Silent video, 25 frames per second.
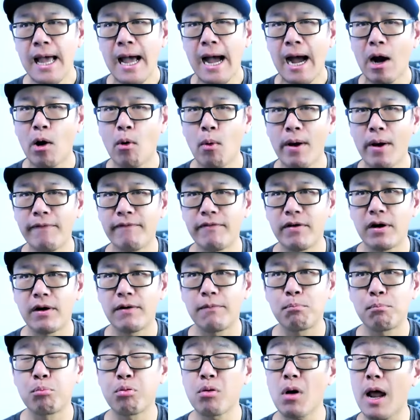However,
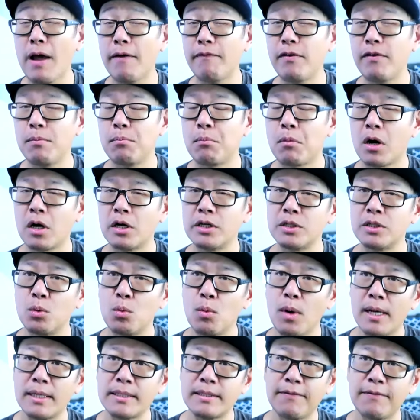profit margin
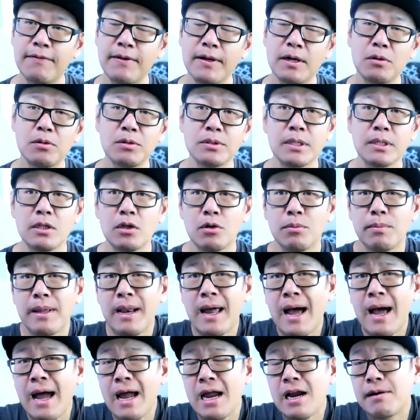wise, I felt was a little bit
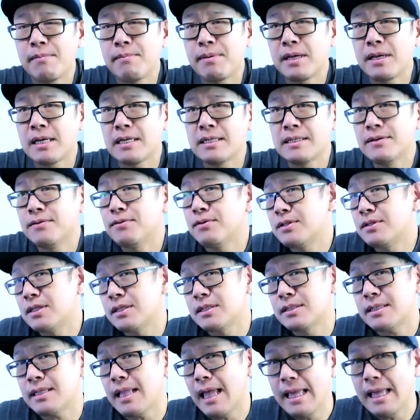higher because it was
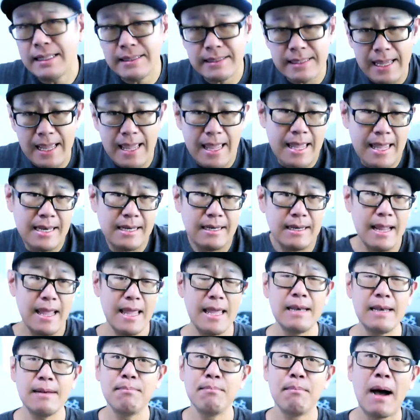just the
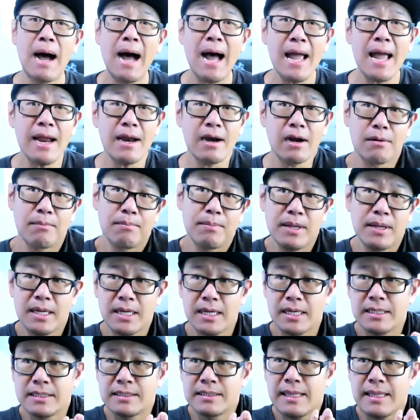end buyer,
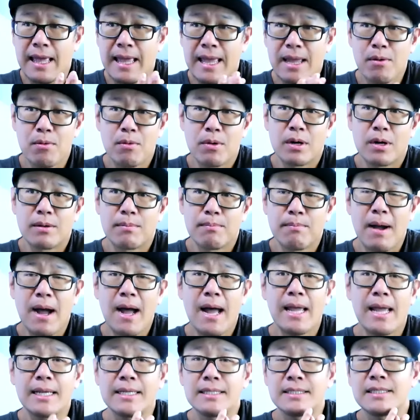because they were
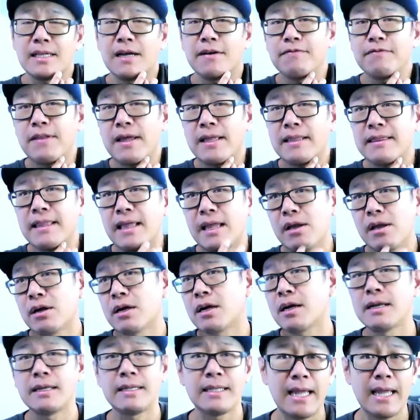buying stuff that they're
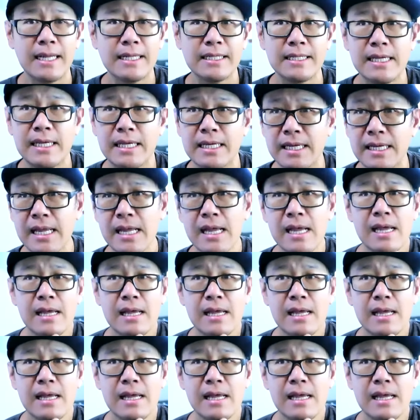collecting.